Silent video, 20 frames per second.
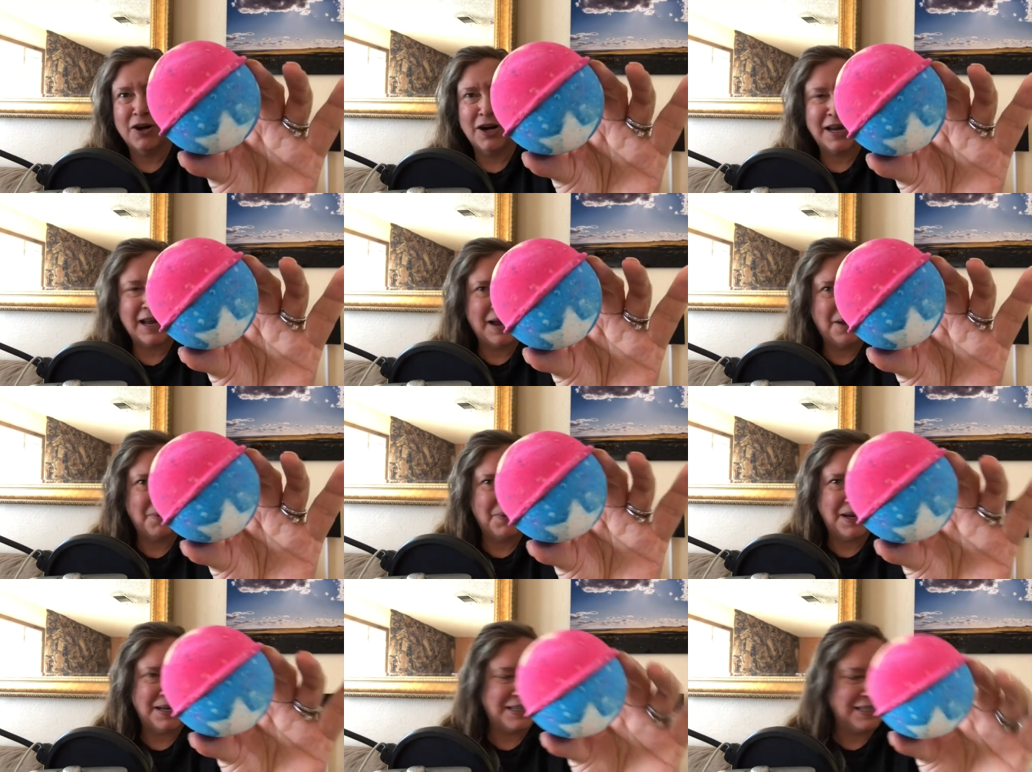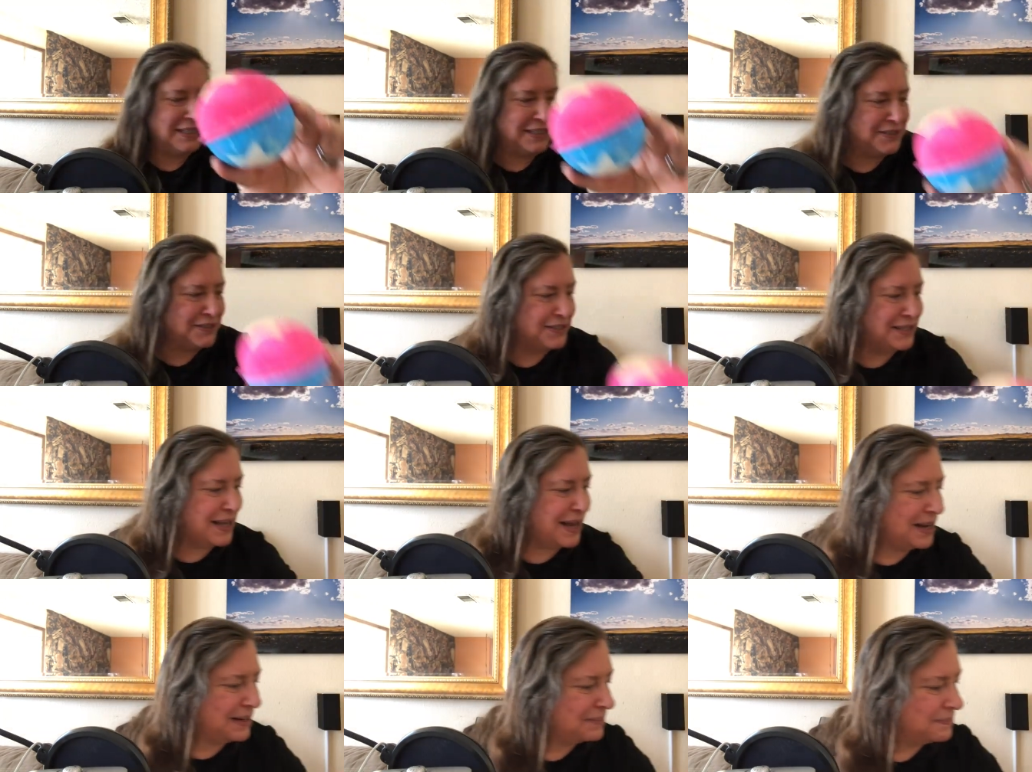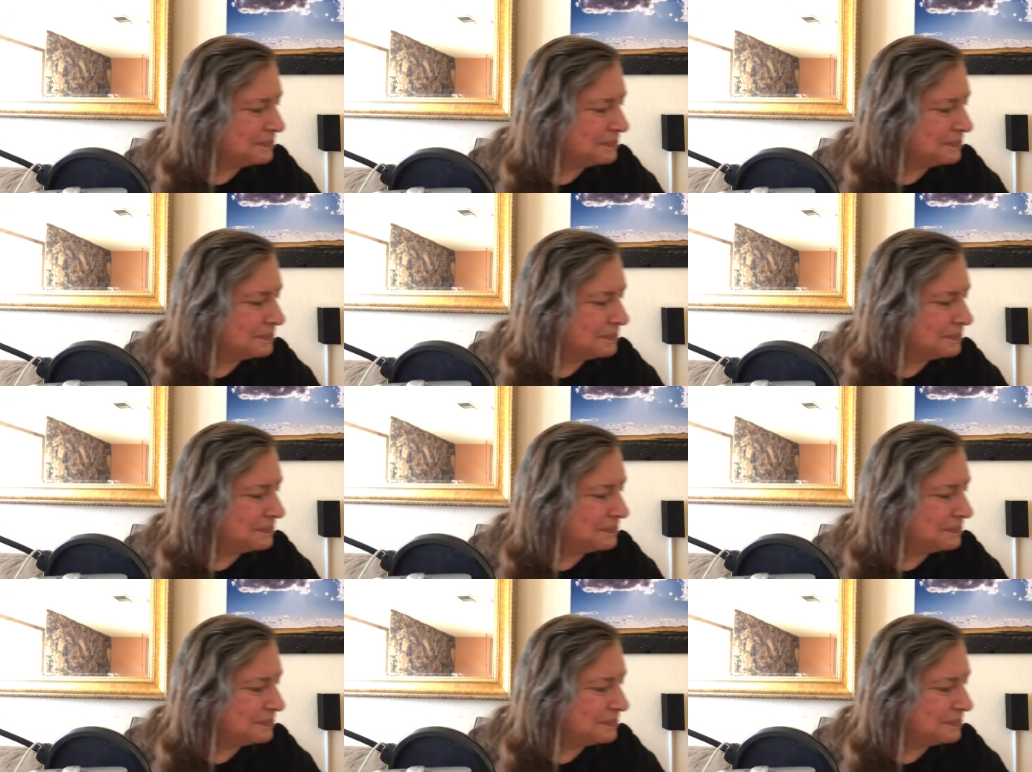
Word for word: I can't wait to use that.